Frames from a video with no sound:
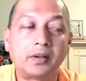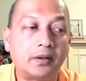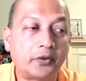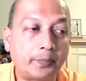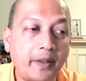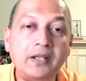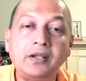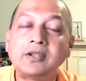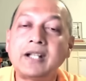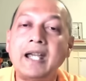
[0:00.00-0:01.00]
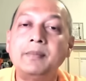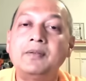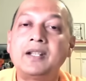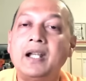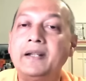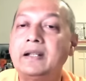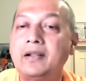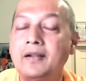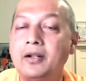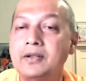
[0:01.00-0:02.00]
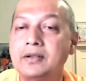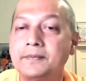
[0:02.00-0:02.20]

spend your time in Vedantic thought.